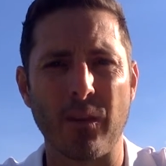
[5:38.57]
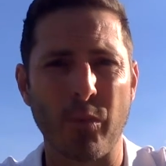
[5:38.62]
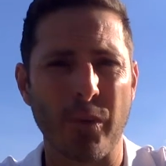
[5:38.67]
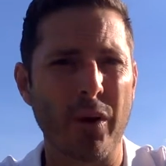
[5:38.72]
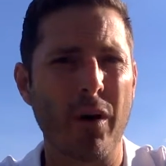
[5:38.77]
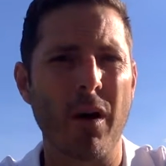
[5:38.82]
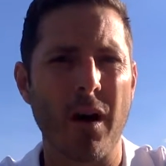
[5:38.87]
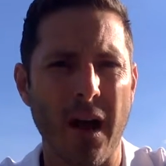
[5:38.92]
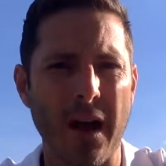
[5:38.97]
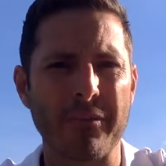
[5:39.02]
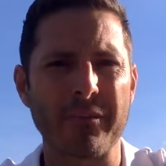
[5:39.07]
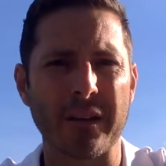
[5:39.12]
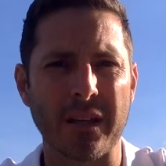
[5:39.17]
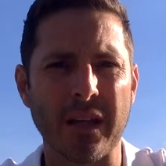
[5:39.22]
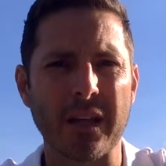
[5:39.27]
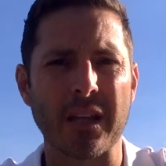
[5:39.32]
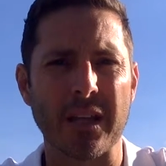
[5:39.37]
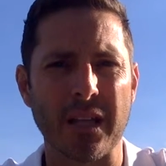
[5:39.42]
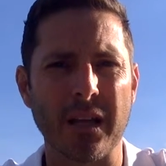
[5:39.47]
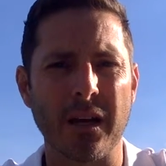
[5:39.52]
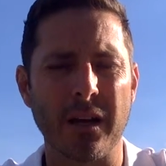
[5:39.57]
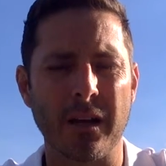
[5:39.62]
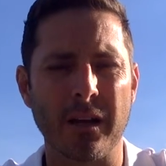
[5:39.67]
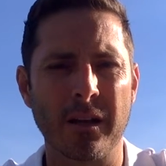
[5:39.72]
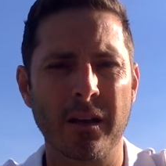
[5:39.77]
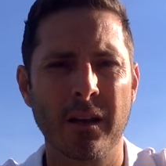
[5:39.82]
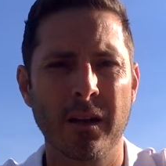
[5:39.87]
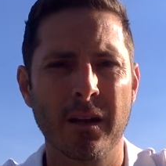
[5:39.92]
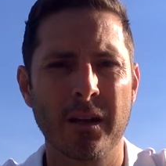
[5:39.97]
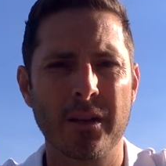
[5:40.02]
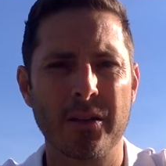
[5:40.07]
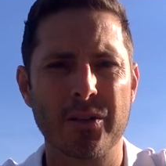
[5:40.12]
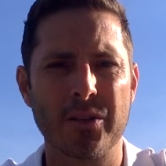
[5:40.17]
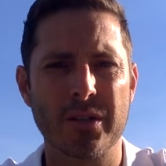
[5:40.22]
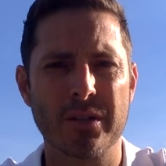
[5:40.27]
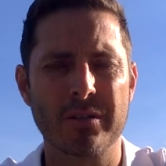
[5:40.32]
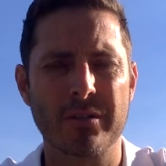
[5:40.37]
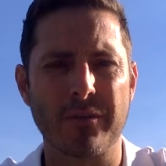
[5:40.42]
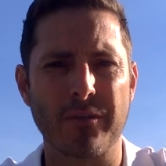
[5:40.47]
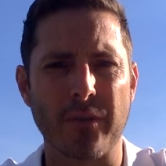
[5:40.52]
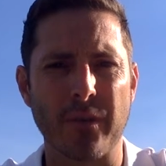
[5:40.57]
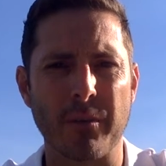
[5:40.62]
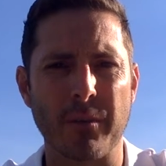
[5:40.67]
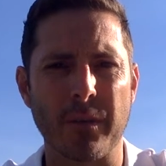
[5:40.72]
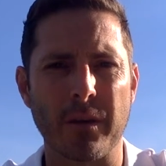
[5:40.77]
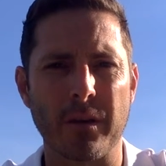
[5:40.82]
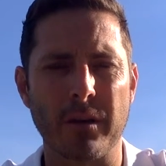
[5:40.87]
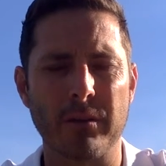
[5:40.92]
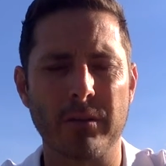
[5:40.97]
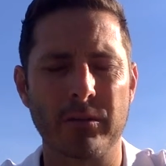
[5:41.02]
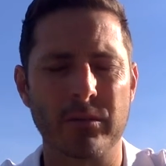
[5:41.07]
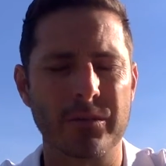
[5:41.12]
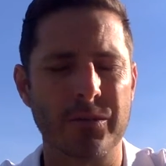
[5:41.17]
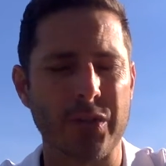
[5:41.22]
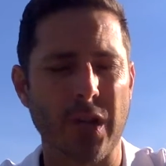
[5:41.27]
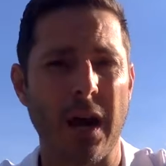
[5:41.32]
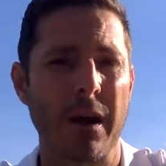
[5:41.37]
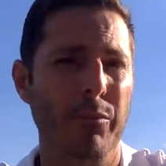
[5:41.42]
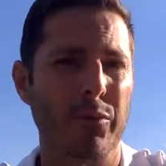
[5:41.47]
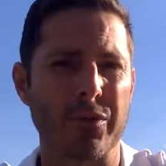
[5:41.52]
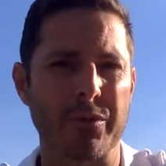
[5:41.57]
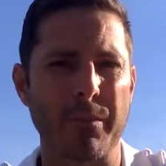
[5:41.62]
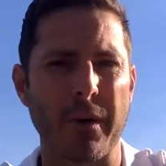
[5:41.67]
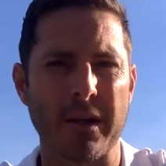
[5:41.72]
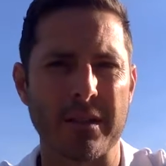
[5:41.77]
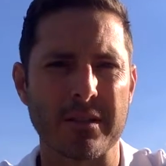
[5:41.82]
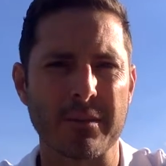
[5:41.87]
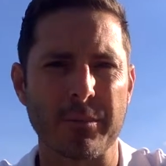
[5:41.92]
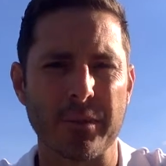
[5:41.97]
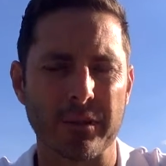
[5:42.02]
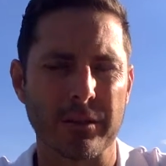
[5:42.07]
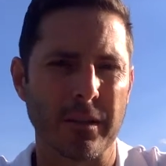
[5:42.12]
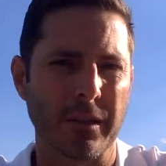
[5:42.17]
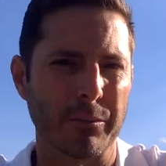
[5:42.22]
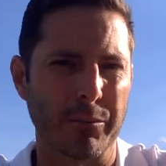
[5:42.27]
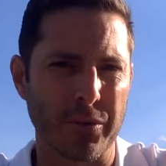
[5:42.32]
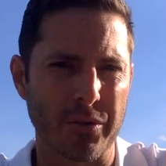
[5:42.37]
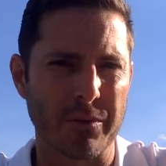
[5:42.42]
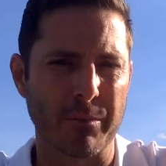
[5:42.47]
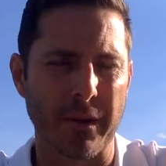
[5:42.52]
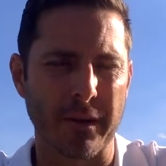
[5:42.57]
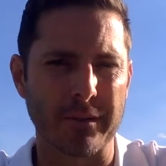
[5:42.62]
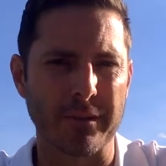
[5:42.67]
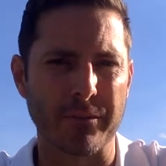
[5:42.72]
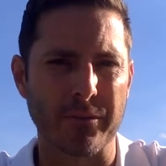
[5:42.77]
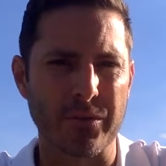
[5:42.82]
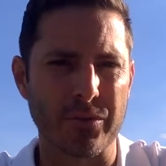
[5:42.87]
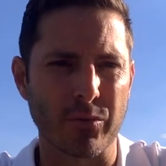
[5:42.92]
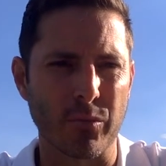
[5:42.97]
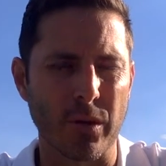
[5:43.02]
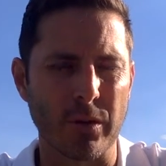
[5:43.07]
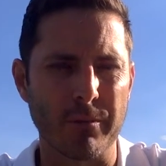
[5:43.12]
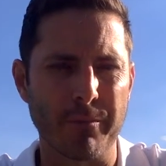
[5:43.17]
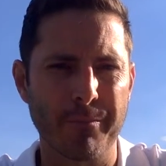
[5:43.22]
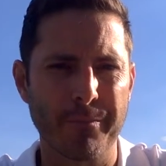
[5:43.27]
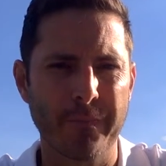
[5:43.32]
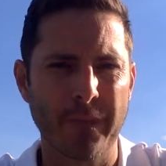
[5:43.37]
we all have to get done just from a job responsibility perspective as well.